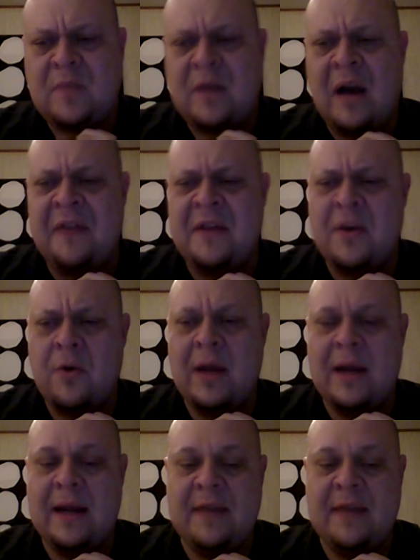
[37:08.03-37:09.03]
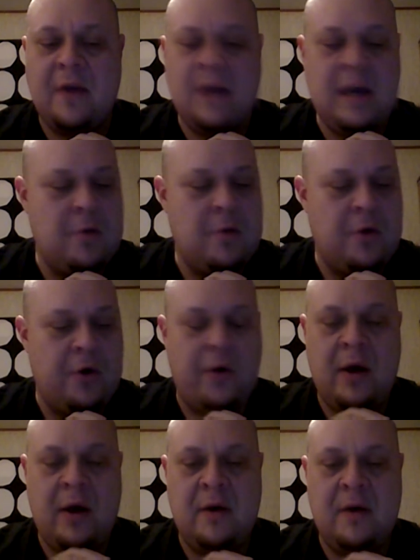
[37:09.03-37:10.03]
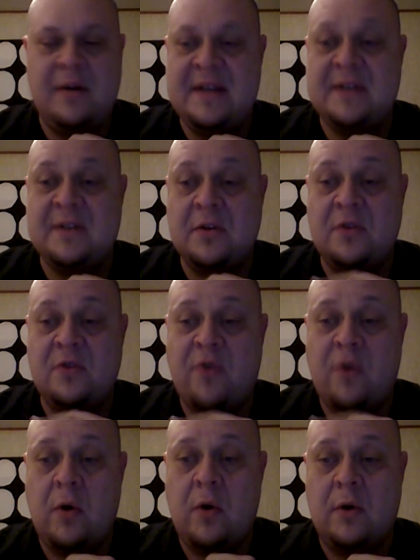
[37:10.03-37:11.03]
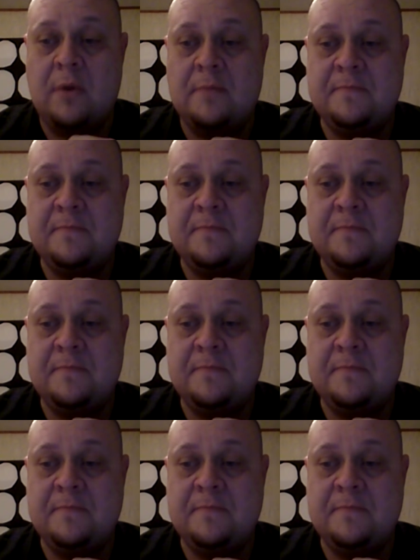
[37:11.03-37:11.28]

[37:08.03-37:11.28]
I think you really need the keyboard or a, a decent controller.